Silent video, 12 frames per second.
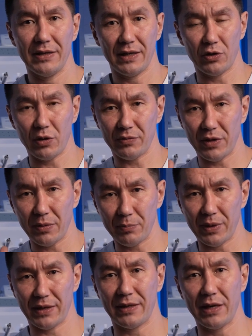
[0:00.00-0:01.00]
that offer
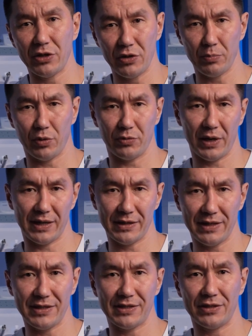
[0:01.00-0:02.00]
implantation provide
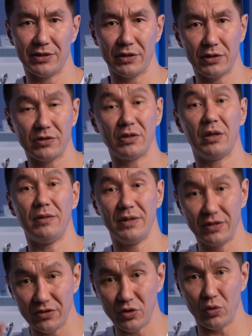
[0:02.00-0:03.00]
this service,
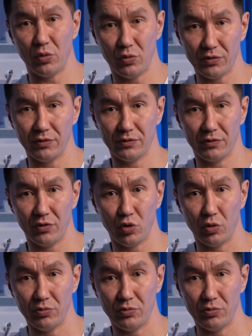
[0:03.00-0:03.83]
so go